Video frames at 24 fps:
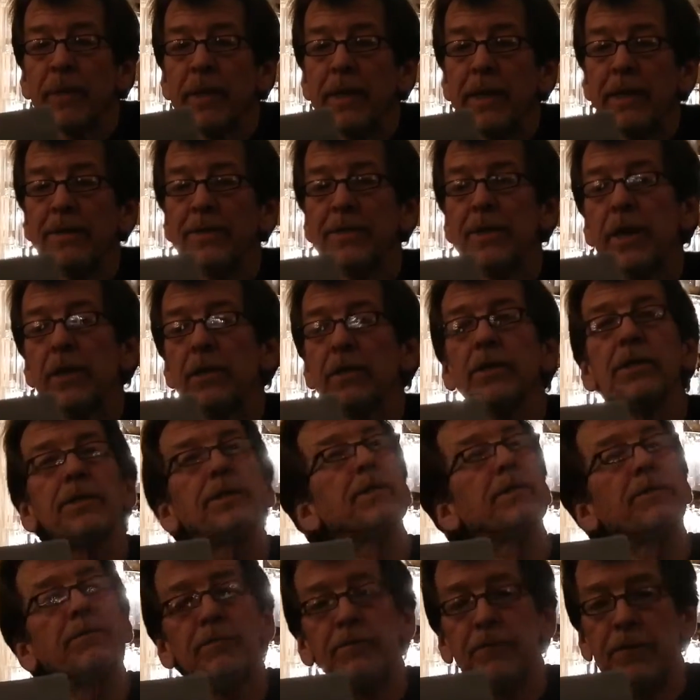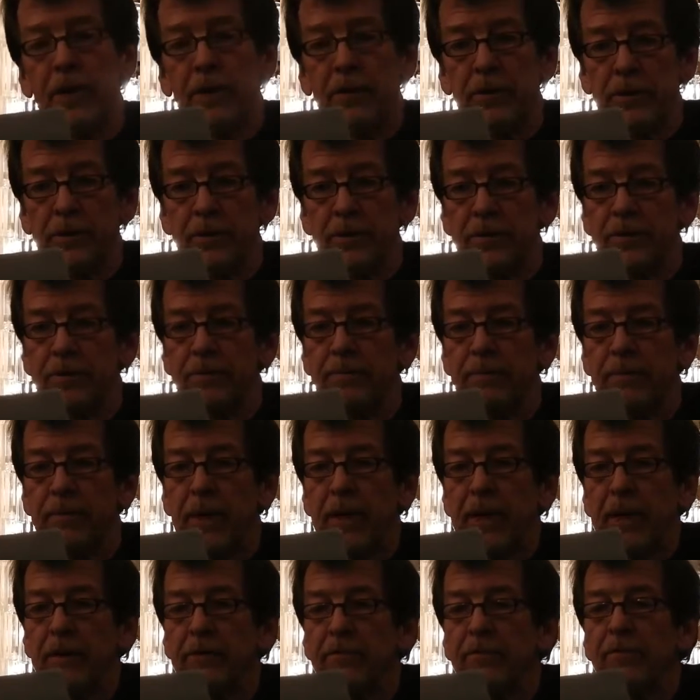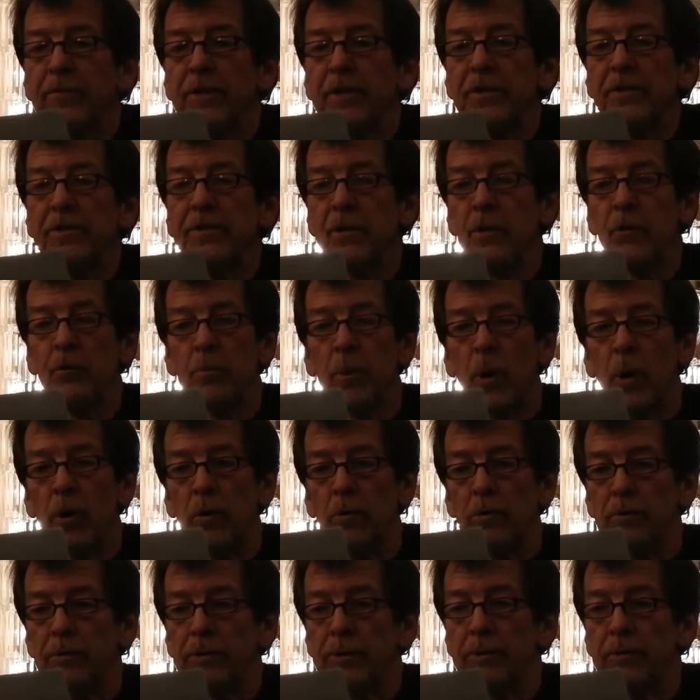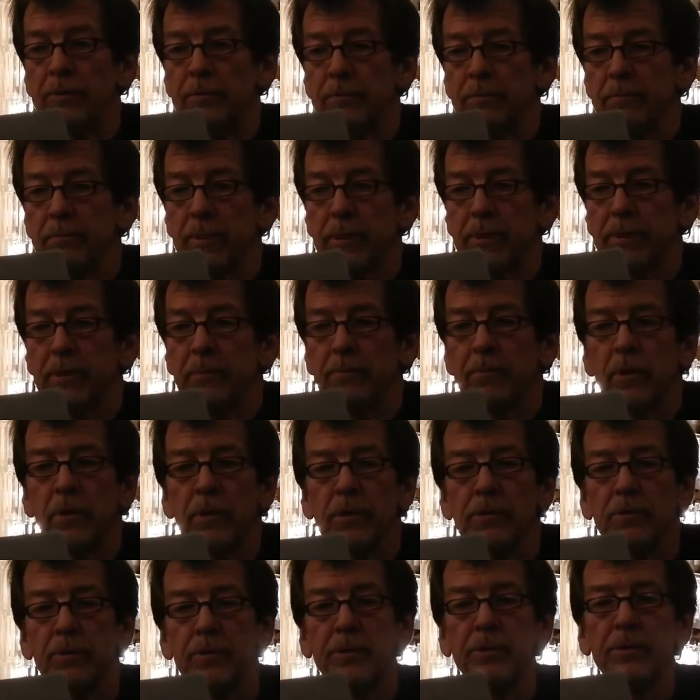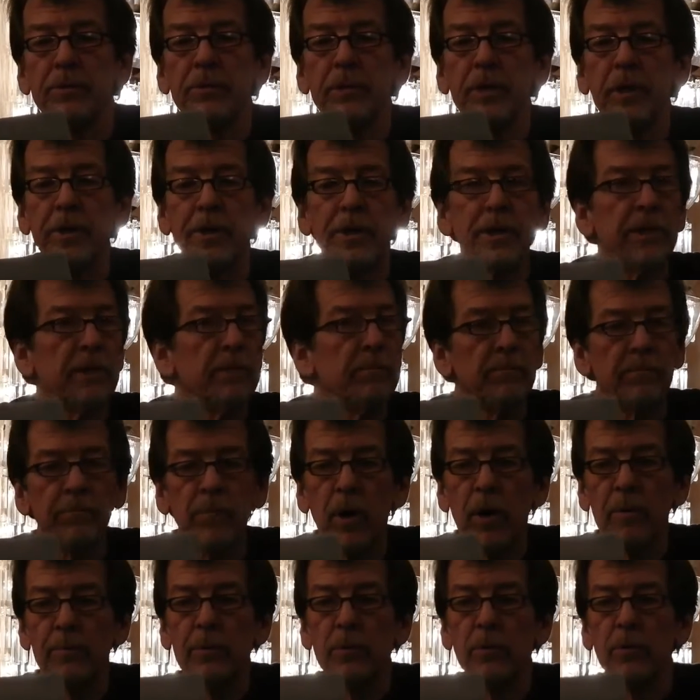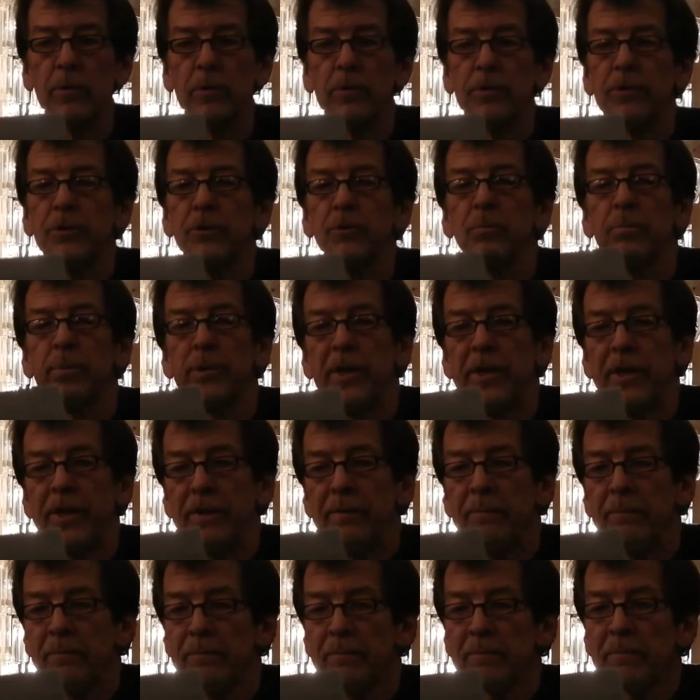He's got a list of failures, antifreeze dough balls, but the birds were too cunning and popcorn too plain.